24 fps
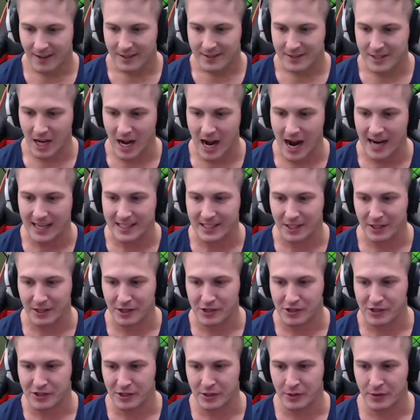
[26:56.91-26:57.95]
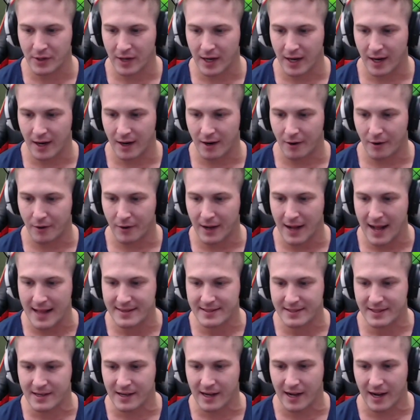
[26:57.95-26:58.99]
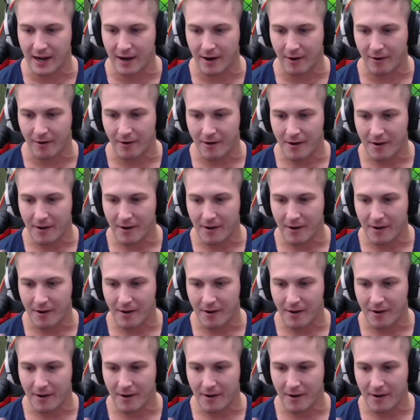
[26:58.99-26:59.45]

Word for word: Dr. Gero, let's go.